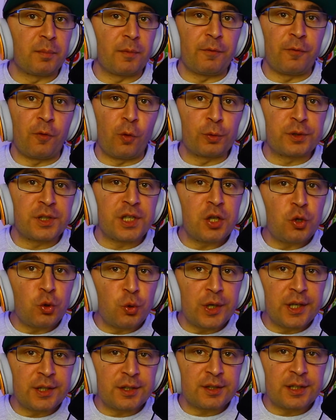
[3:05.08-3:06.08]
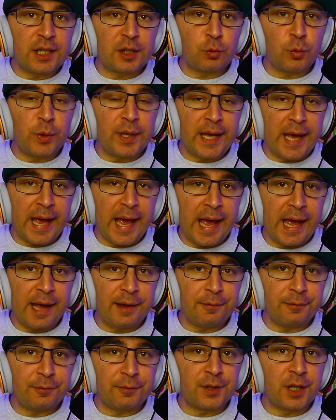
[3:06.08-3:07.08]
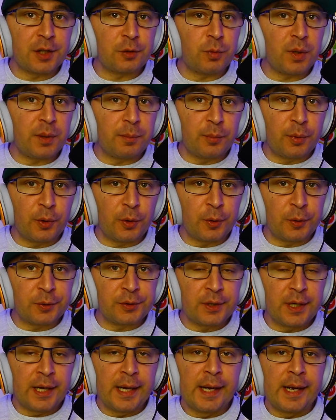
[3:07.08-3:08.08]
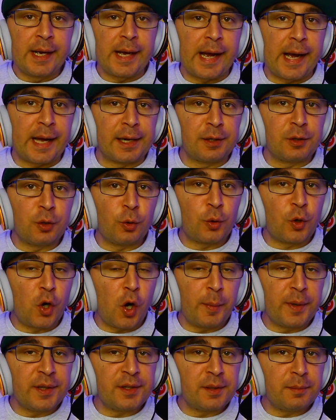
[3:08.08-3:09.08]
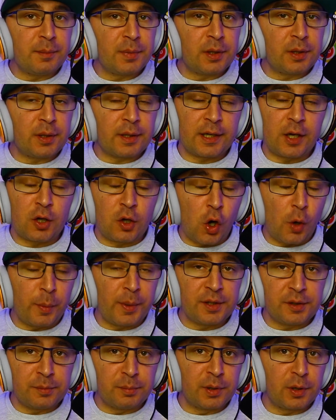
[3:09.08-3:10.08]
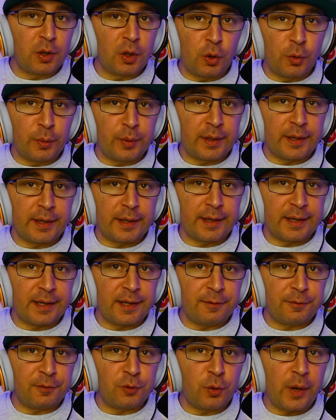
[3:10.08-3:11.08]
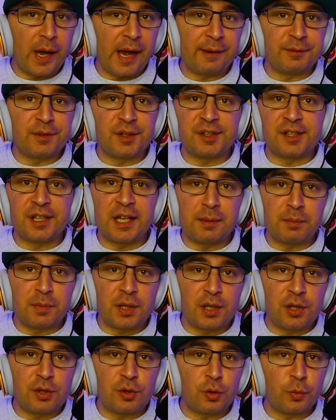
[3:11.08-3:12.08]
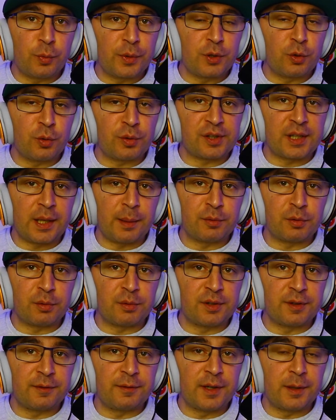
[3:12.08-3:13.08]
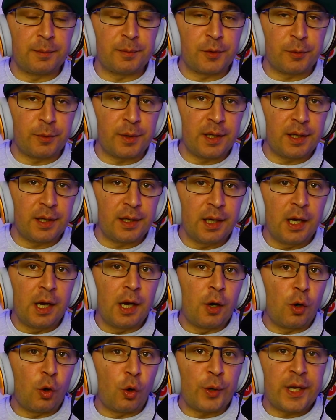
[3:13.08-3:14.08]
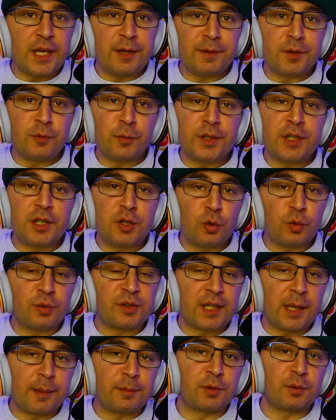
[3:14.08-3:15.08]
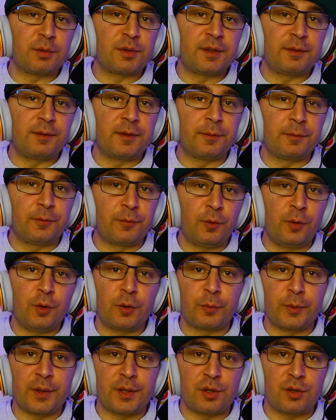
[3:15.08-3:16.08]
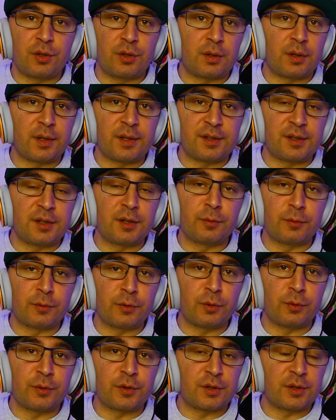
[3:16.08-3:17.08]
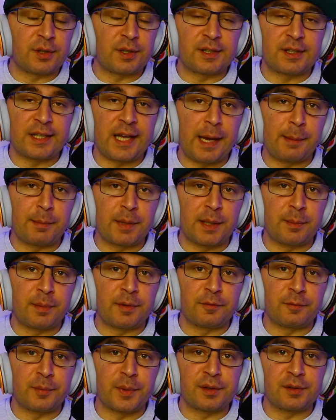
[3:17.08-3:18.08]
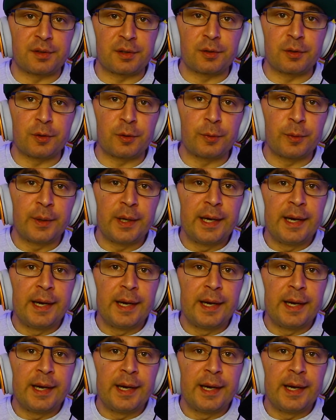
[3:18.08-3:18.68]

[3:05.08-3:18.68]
faulty units that we bought. I don't know. Comments below if you have the same issue with your Samsung Z Flip 3 or even with the new Samsung Z Flip 4, which is still new. It came a couple of months ago.